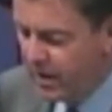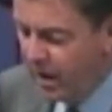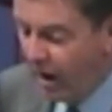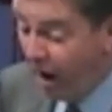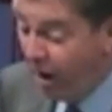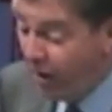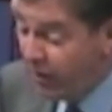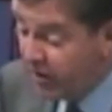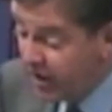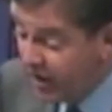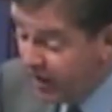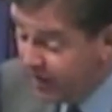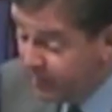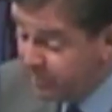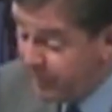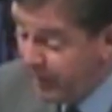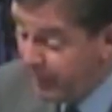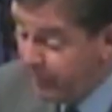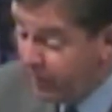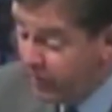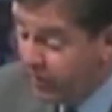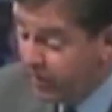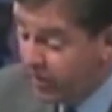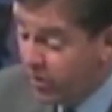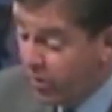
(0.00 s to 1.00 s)
Our young
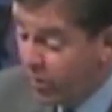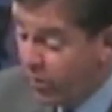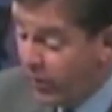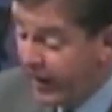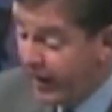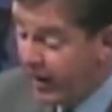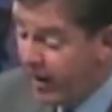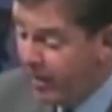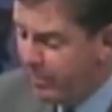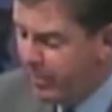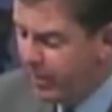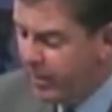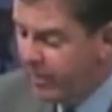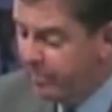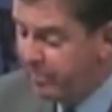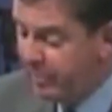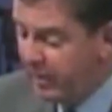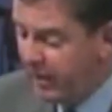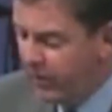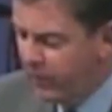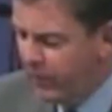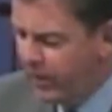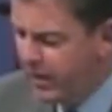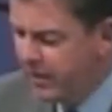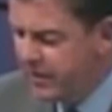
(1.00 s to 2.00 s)
people are growing up at a
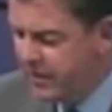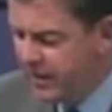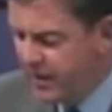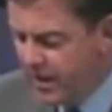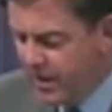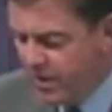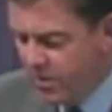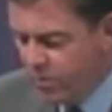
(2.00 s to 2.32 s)
period